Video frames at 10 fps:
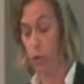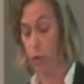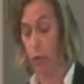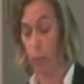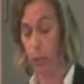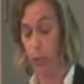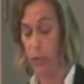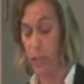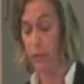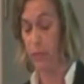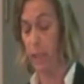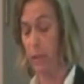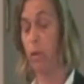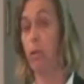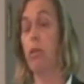on the perceived
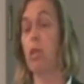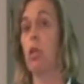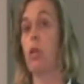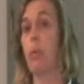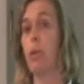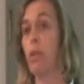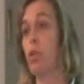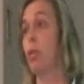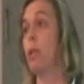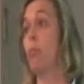technological potential,